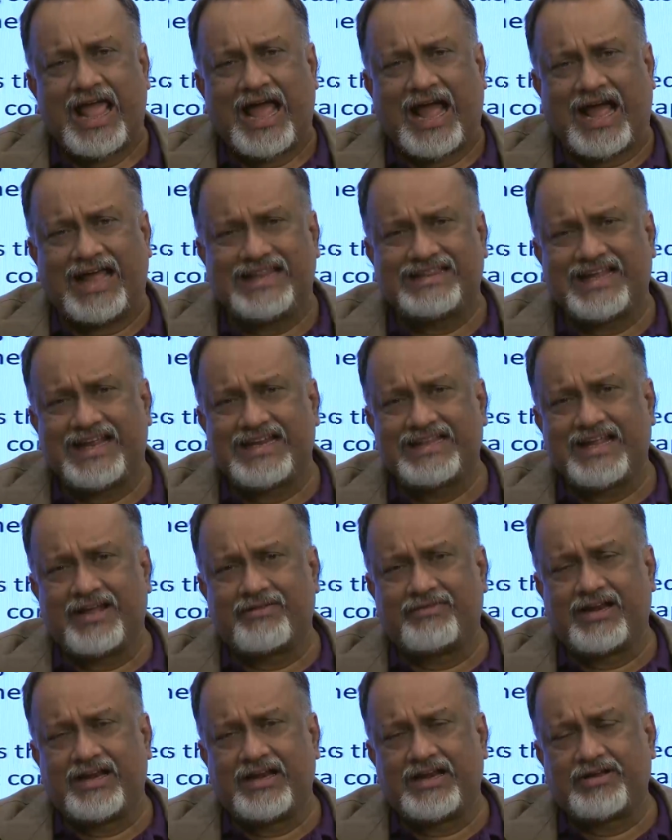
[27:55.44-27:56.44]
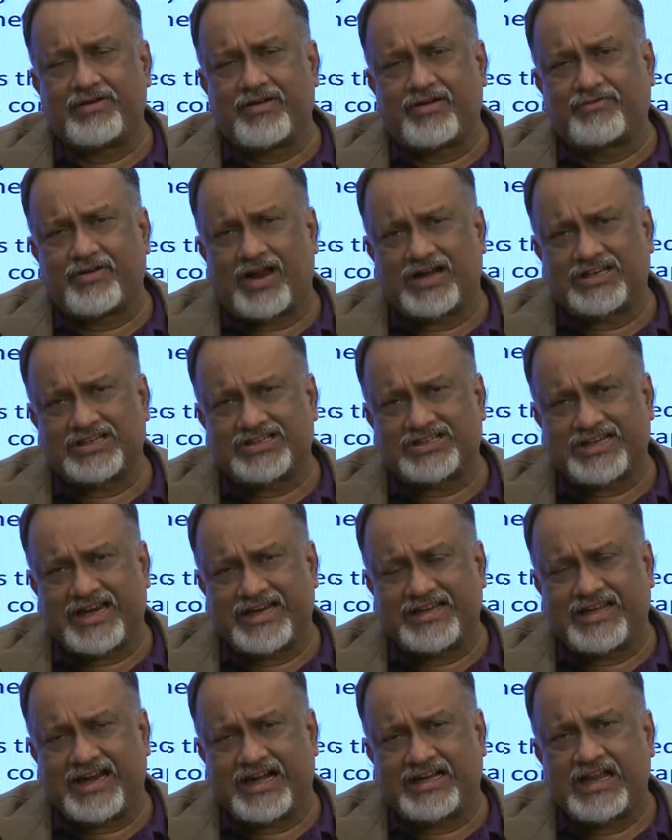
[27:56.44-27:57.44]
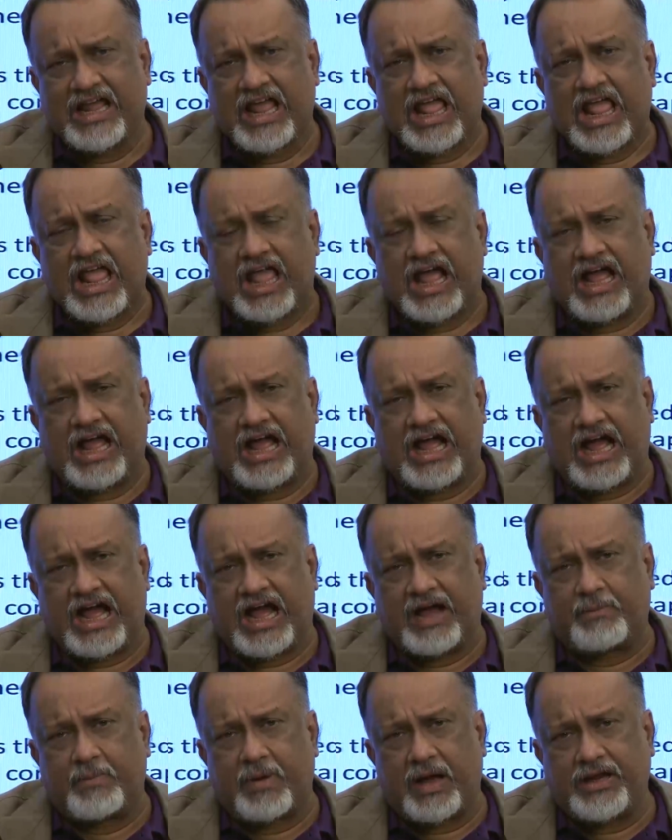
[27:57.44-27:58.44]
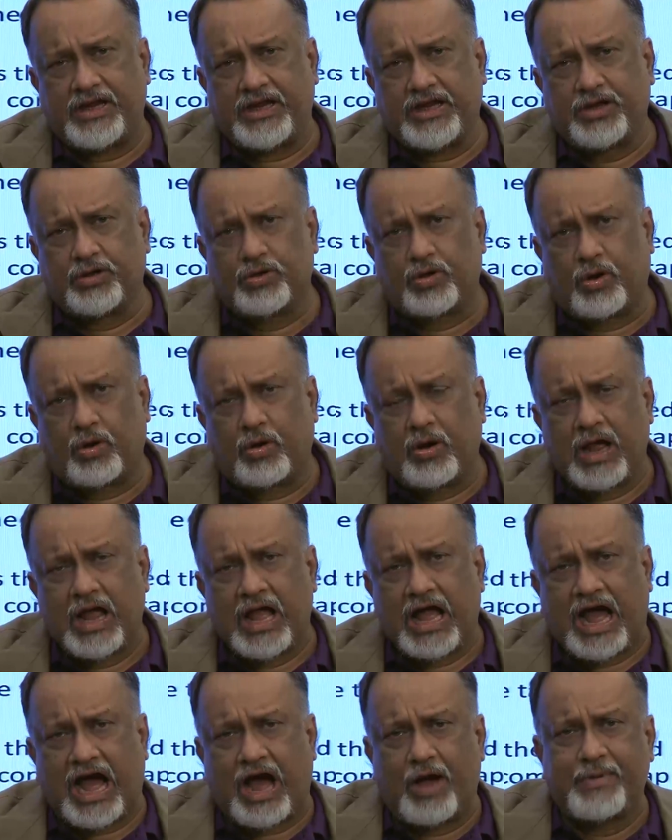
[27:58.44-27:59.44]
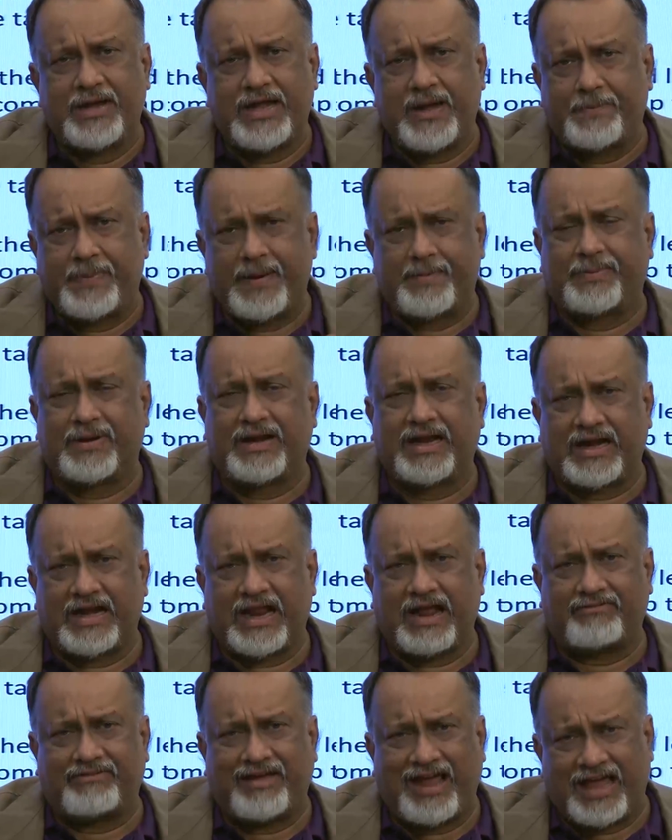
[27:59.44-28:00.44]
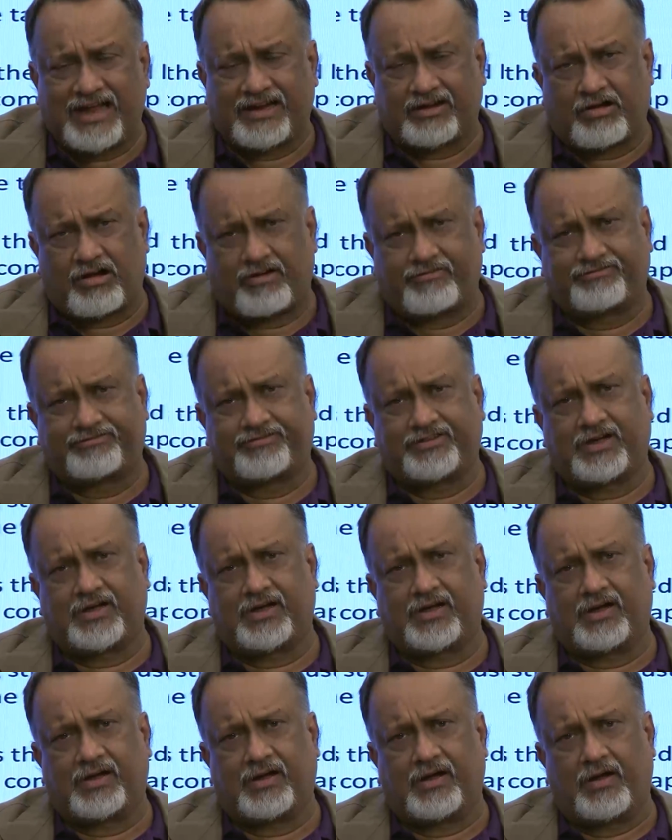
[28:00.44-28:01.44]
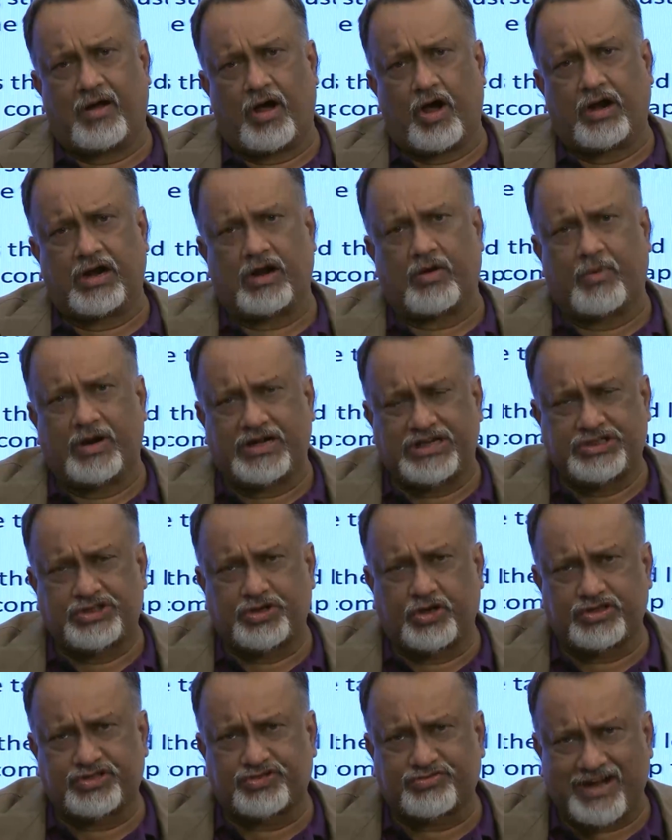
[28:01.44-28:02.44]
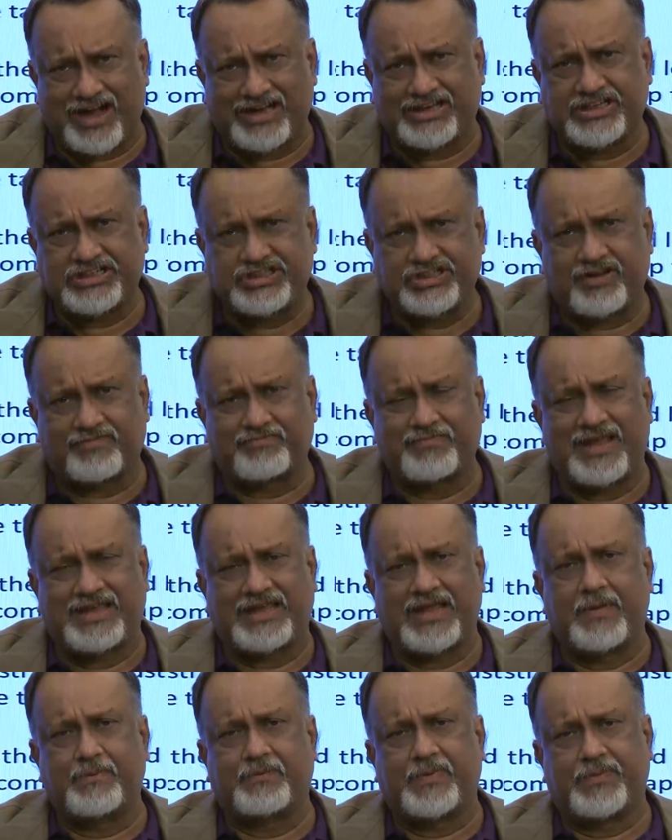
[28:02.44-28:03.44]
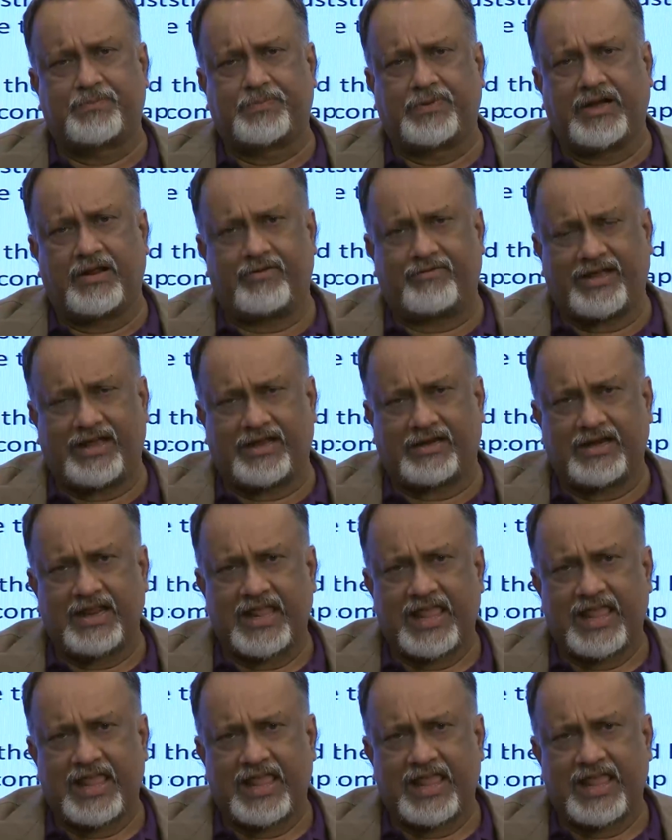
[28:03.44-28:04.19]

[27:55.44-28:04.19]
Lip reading: and then they will, you have to understand that how many people are aware of or what is your strategy of making people aware,